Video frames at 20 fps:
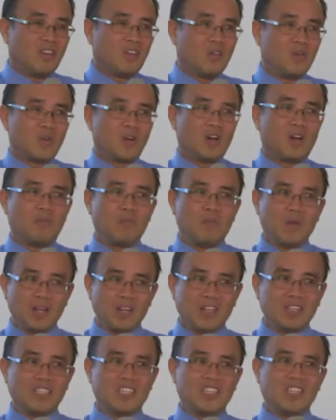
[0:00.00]
your
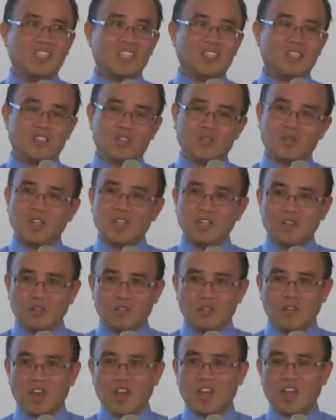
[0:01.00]
ability to
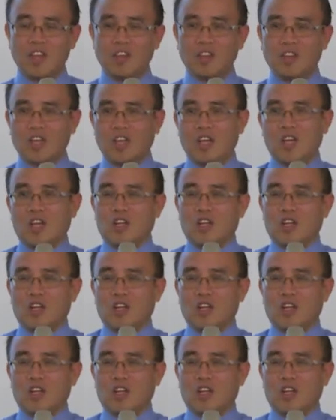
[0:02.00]
innovate,